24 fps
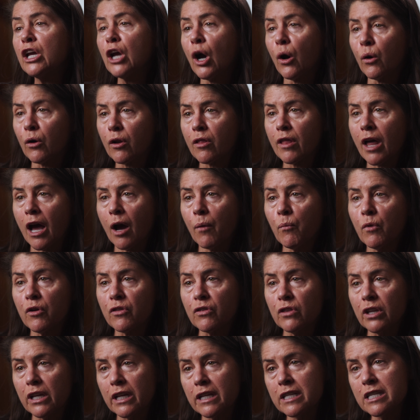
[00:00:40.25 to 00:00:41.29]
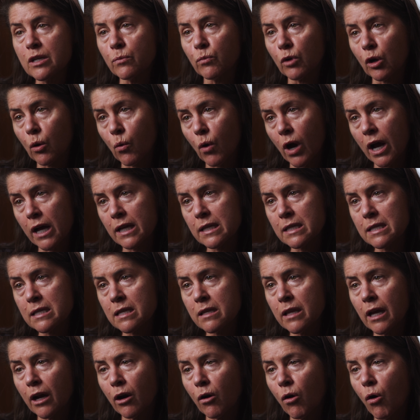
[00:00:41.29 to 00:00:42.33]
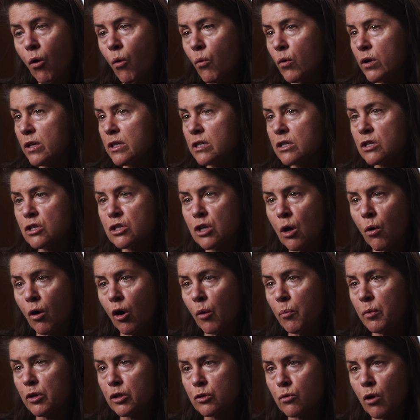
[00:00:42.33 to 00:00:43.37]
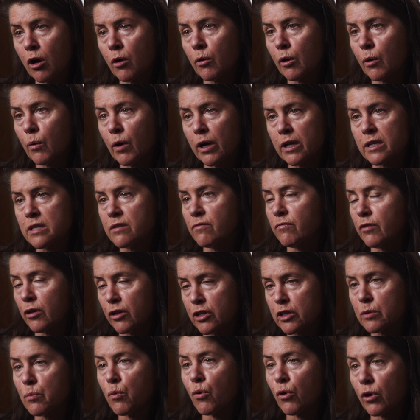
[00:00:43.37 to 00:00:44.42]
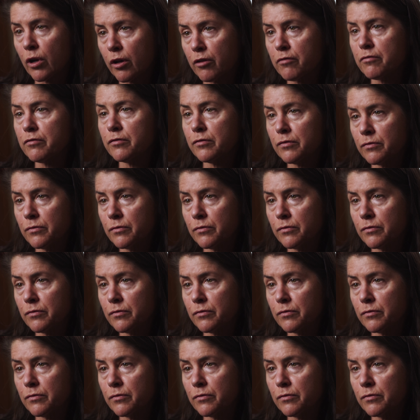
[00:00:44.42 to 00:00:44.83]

go to them with needs and requests, they're always so open to our requests and very supportive.